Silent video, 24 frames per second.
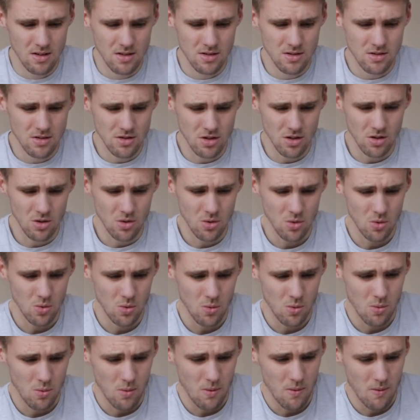
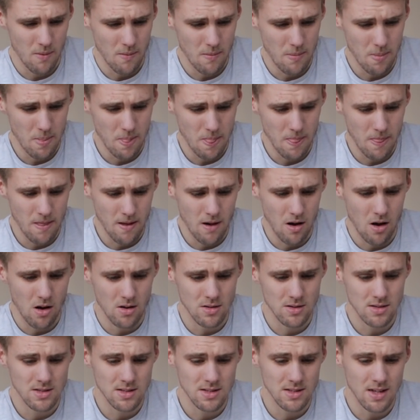So
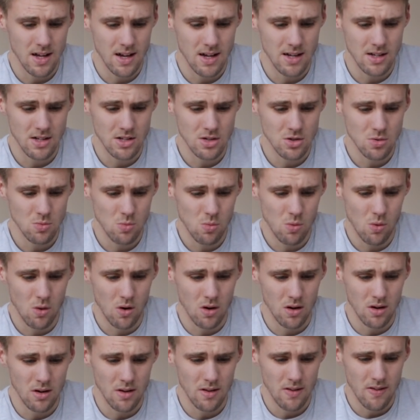on stage
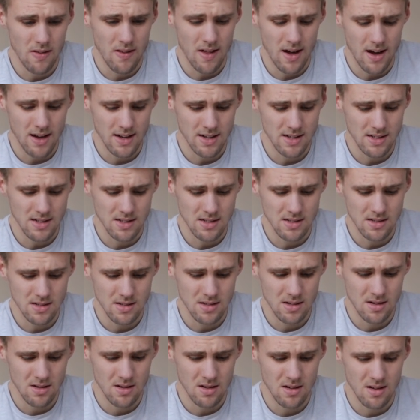1 that
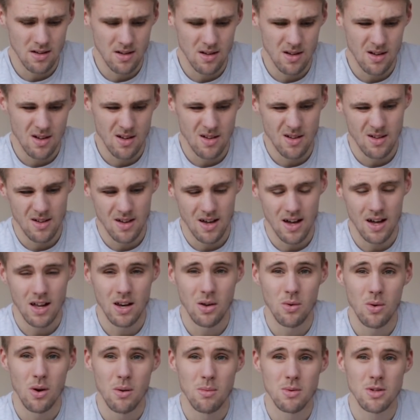is
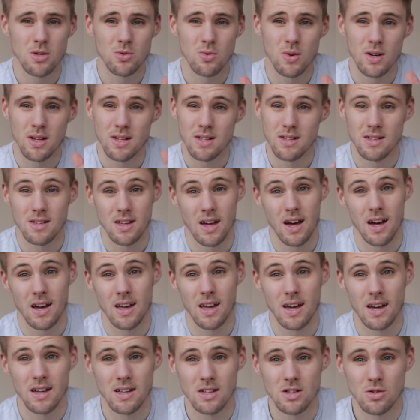anywhere between, yet
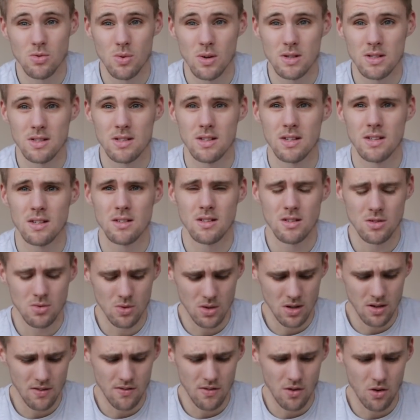again, 20 to
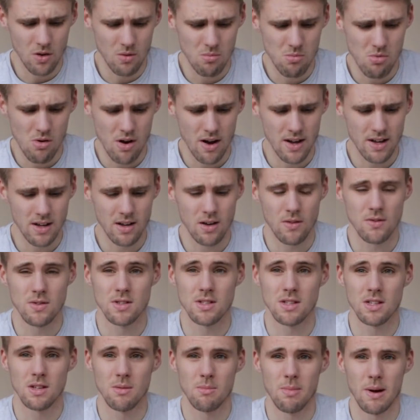25 brake,
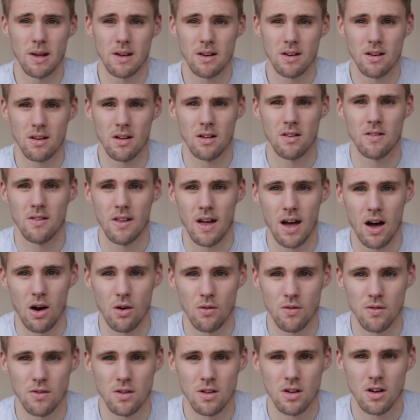obviously dependent on the
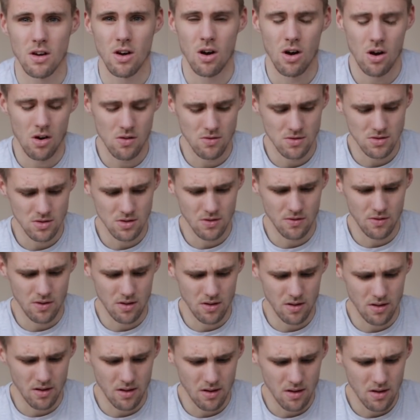health of your car and stuff
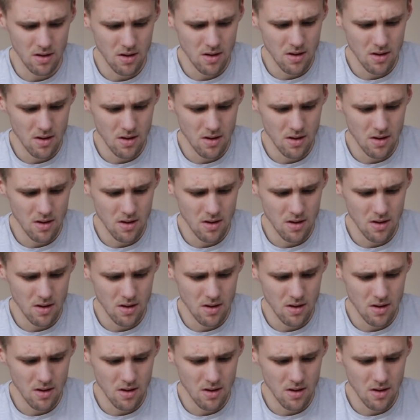like that.